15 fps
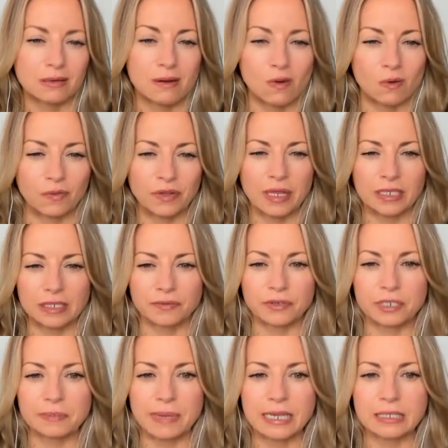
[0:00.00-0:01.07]
Hopefully that
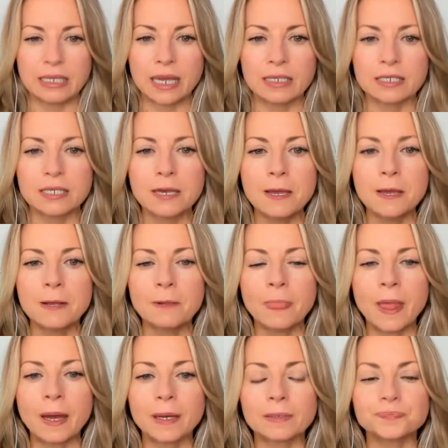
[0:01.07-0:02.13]
difference makes sense.
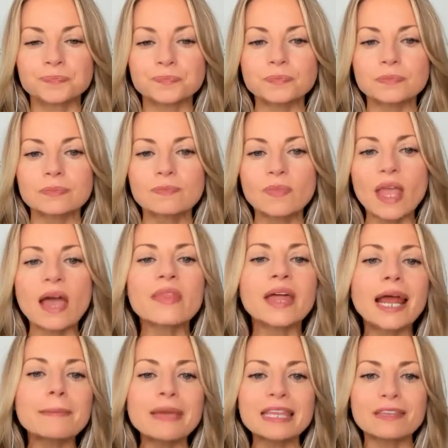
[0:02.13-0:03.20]
And then
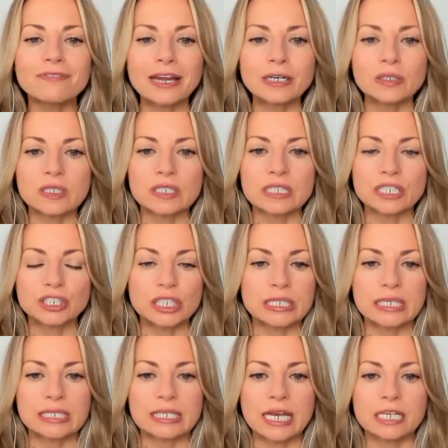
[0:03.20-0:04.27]
I make the final decisions,
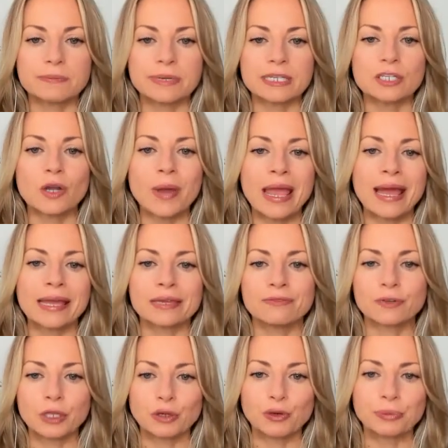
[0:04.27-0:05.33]
it says, because no AI can
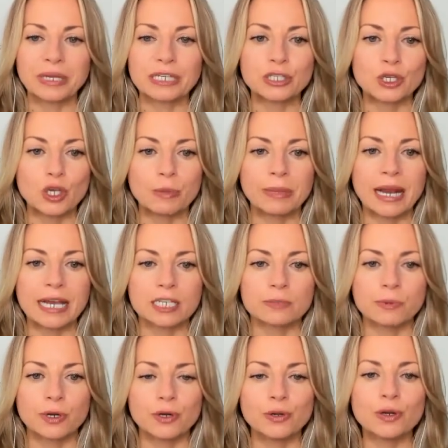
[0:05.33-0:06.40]
fully replace a human
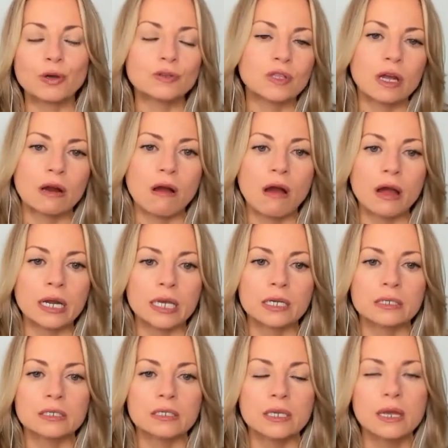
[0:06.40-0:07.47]
expert who knows their
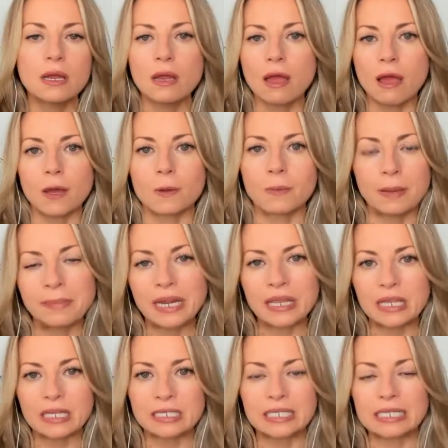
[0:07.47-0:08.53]
audience. I think
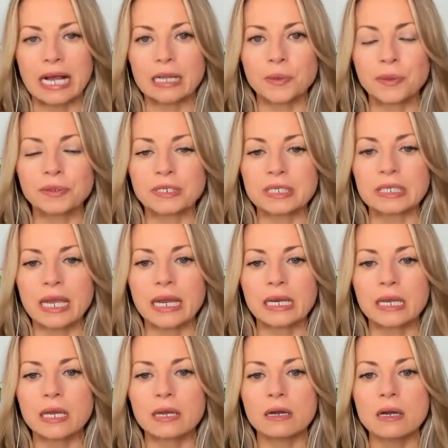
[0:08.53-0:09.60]
that's exactly what we were just saying
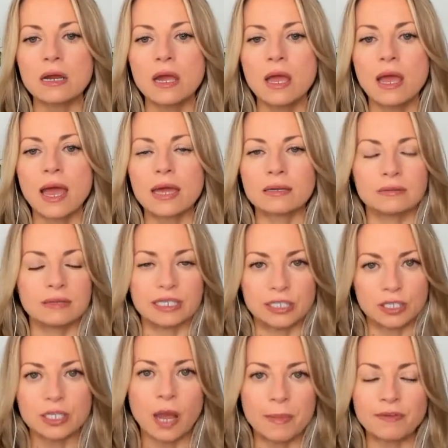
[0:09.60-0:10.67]
here. And this
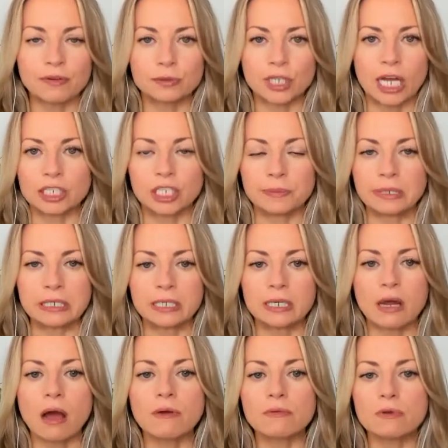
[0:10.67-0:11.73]
is coming from ChatGPT,
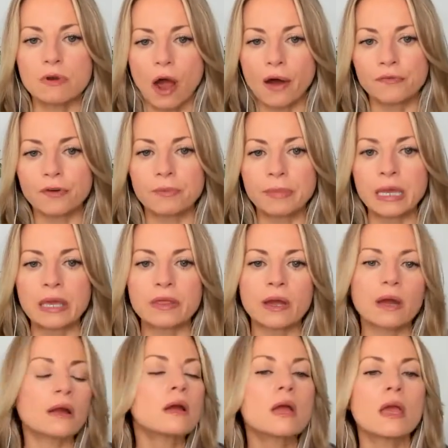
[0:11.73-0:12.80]
not from me
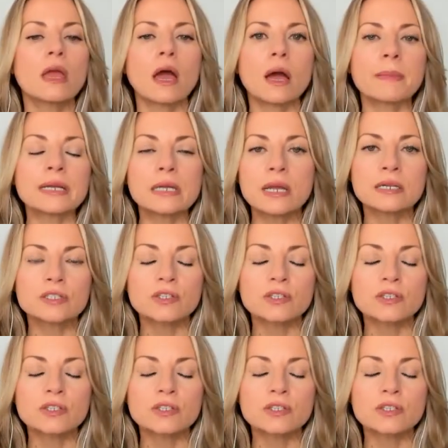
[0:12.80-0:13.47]
there. And